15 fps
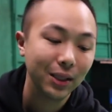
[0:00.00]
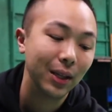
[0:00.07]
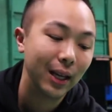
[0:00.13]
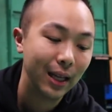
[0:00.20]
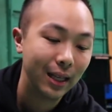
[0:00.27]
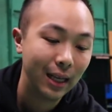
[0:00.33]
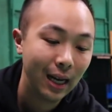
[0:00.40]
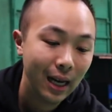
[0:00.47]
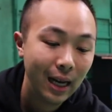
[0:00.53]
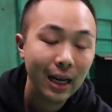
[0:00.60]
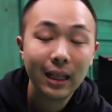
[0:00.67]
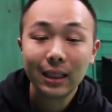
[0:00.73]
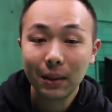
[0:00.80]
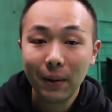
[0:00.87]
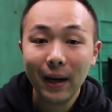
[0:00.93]
So then,
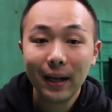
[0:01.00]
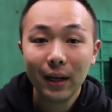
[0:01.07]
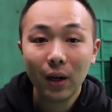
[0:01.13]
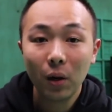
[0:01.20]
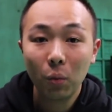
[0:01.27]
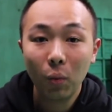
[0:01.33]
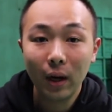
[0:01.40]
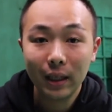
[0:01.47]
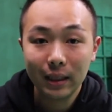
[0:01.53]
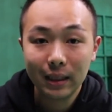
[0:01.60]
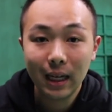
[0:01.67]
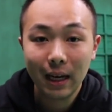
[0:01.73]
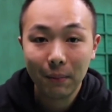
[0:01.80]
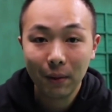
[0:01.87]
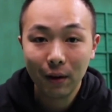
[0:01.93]
depending on what
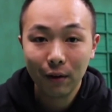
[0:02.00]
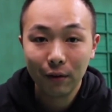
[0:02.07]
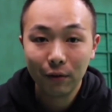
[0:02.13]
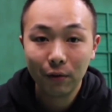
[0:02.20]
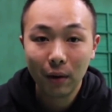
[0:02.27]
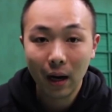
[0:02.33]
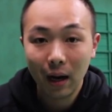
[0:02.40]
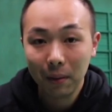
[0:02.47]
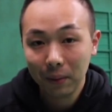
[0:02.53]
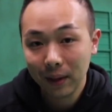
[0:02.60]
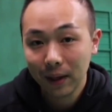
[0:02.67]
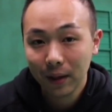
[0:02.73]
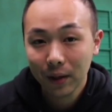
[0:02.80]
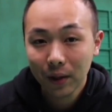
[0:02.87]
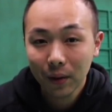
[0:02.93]
type of
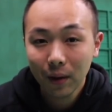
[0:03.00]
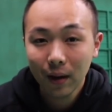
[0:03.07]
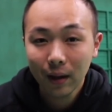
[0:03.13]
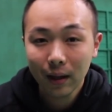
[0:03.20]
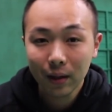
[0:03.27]
player you are,